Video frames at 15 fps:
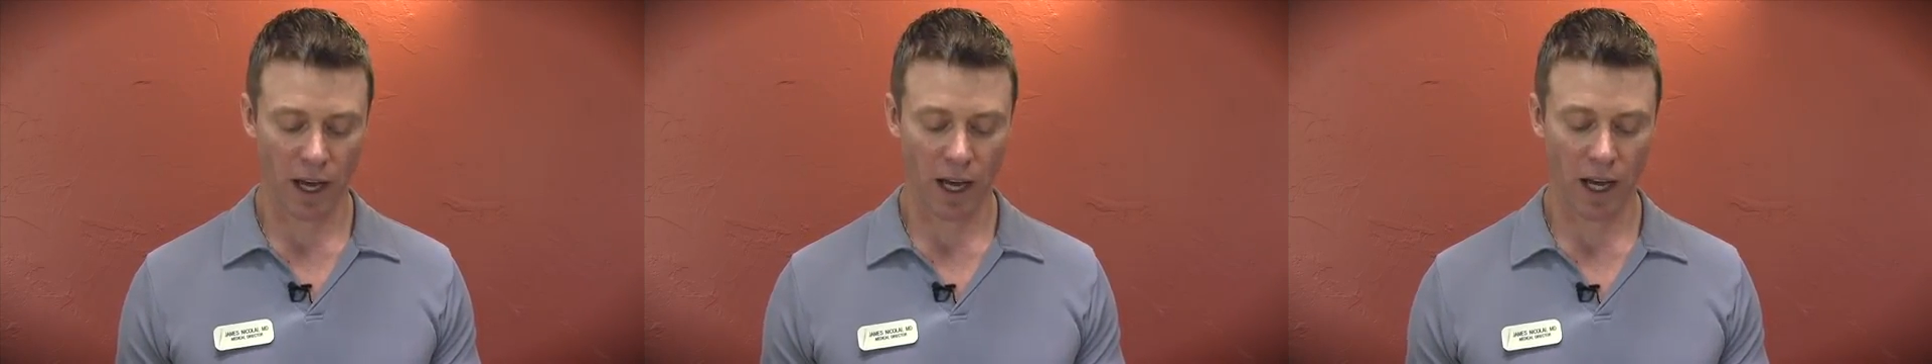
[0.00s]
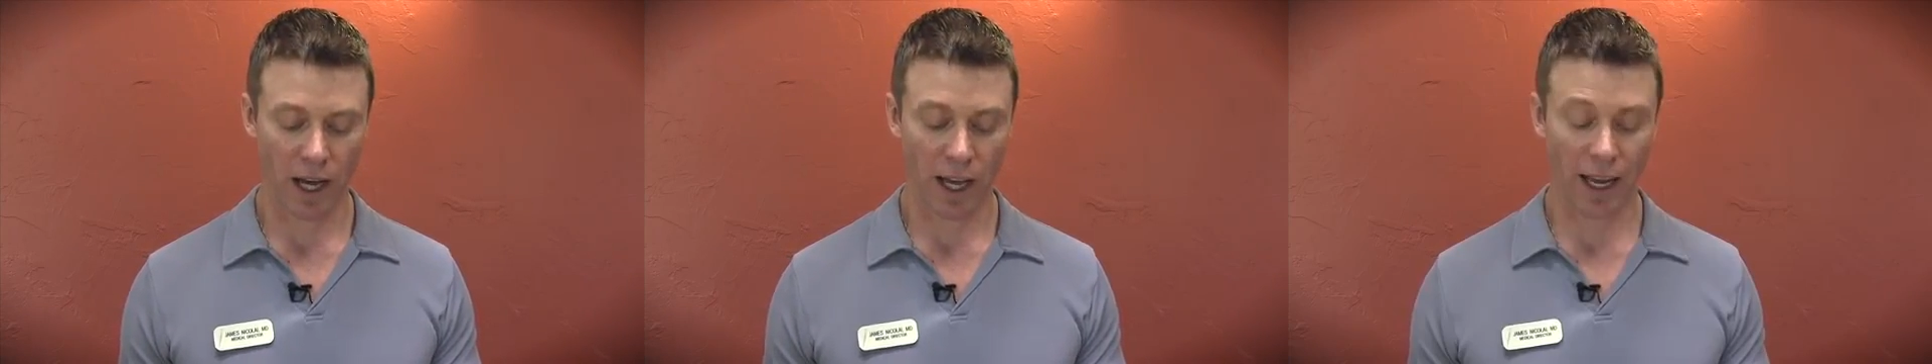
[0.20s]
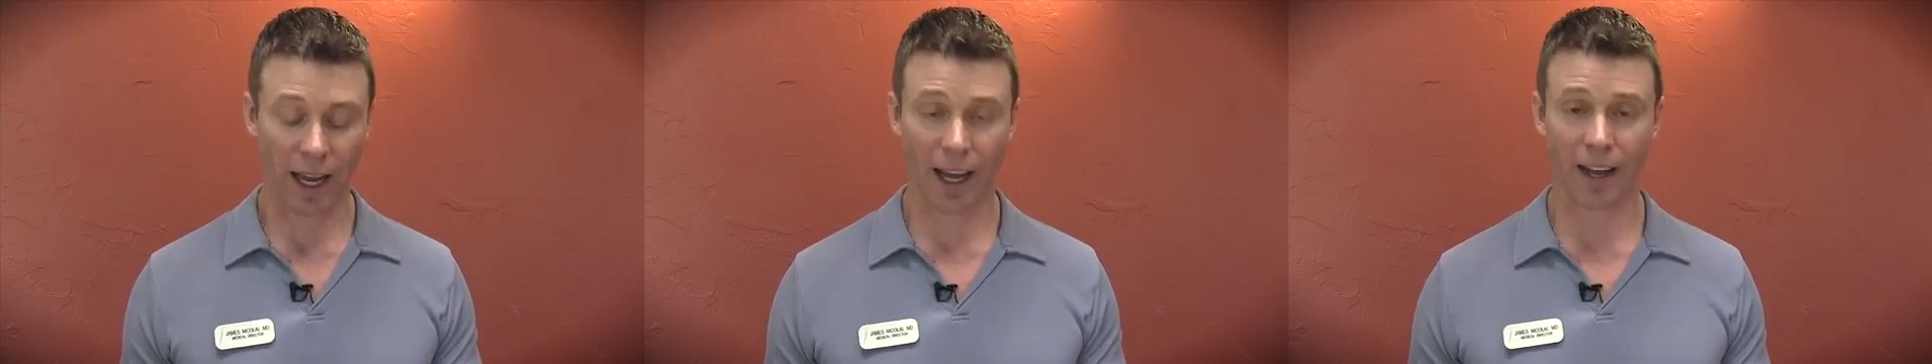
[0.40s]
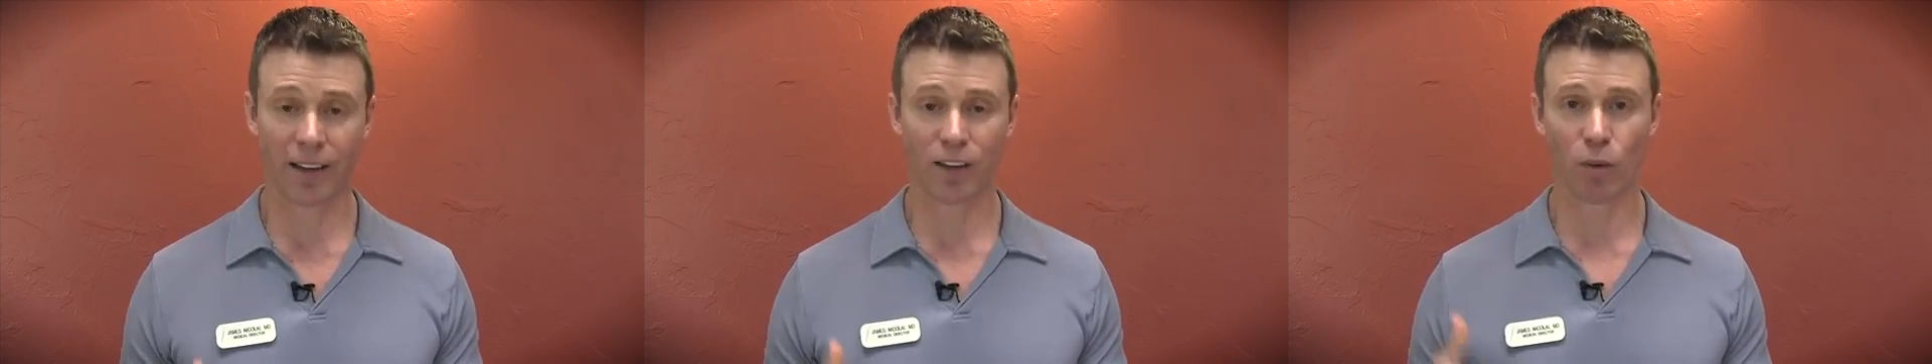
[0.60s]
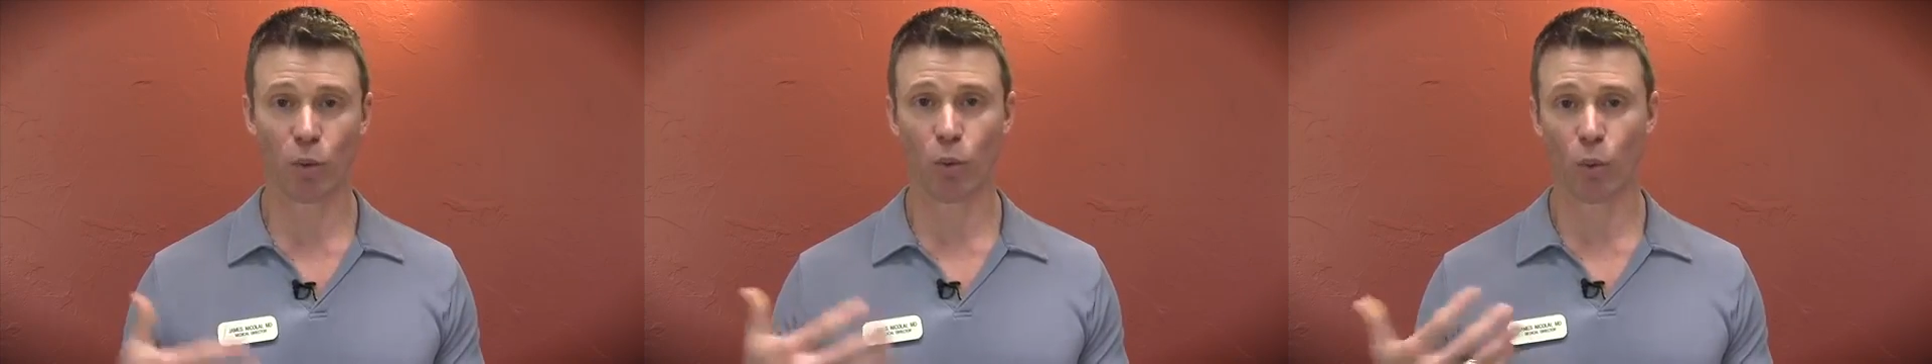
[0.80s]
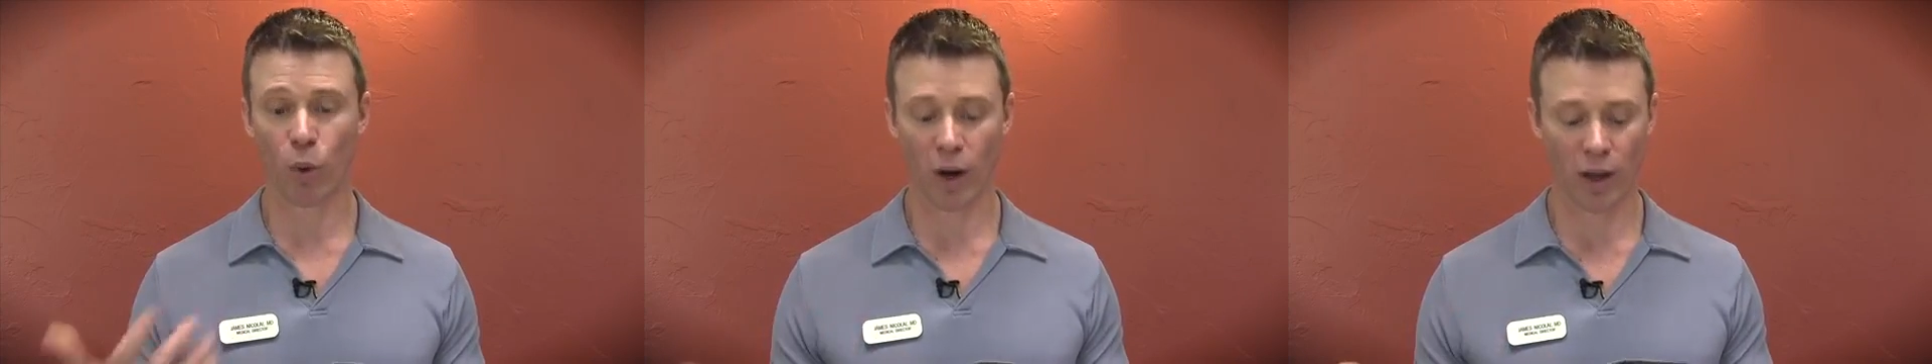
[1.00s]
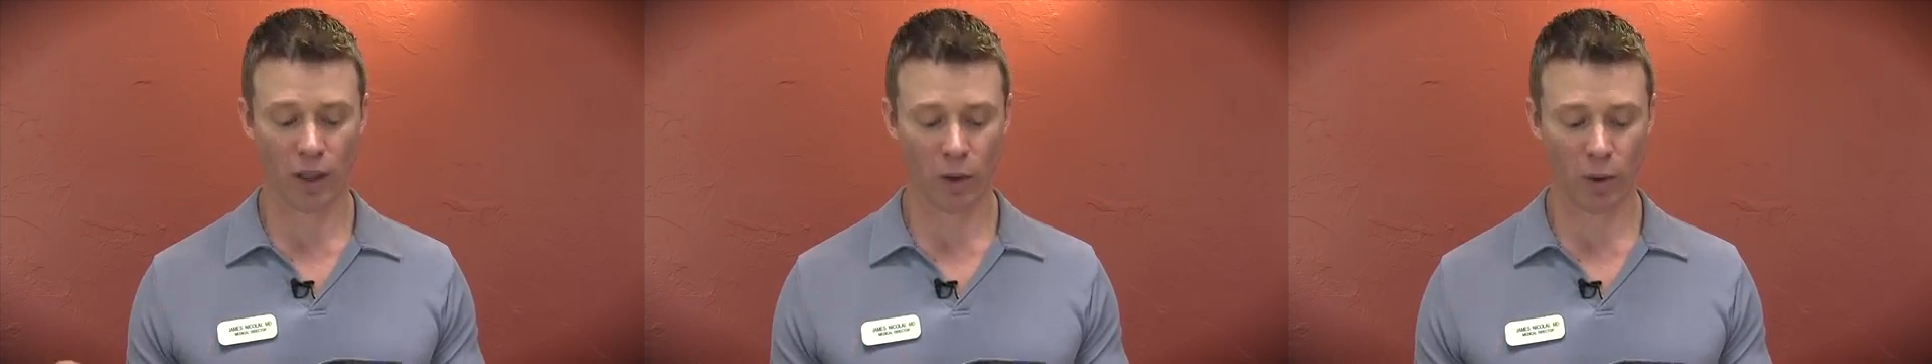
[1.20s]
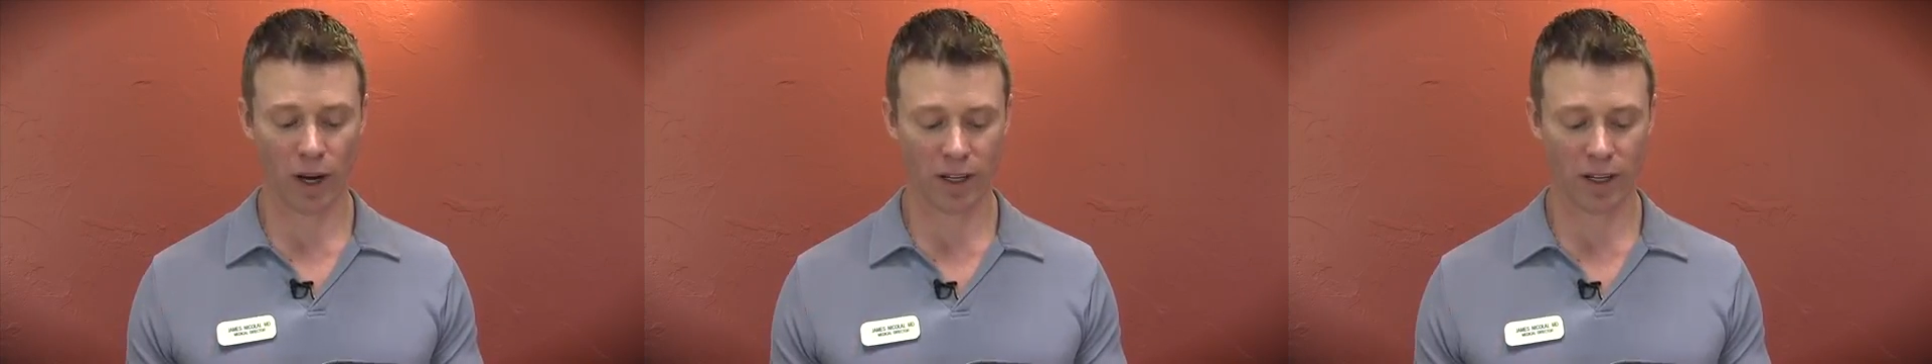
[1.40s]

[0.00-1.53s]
And one of the